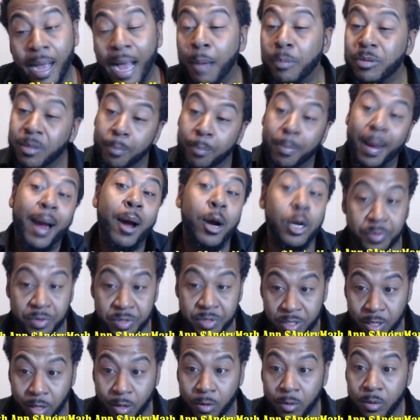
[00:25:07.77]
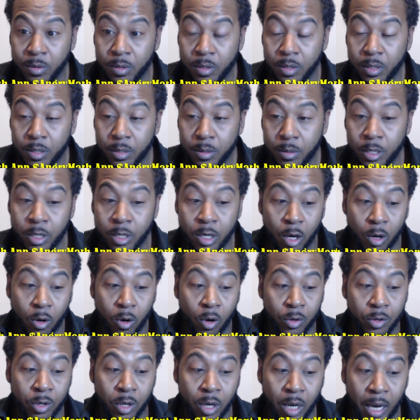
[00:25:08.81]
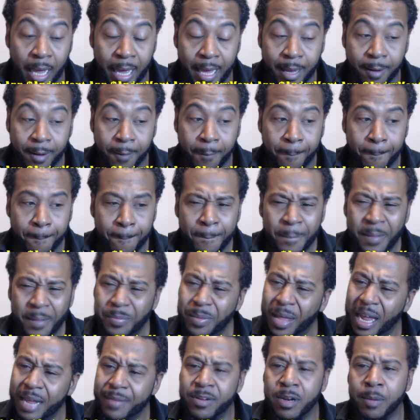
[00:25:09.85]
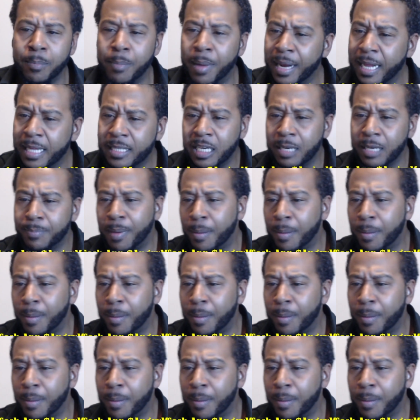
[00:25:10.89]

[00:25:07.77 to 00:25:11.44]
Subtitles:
I was embarrassed for Zoe, you know, on the, like, not even the money tip.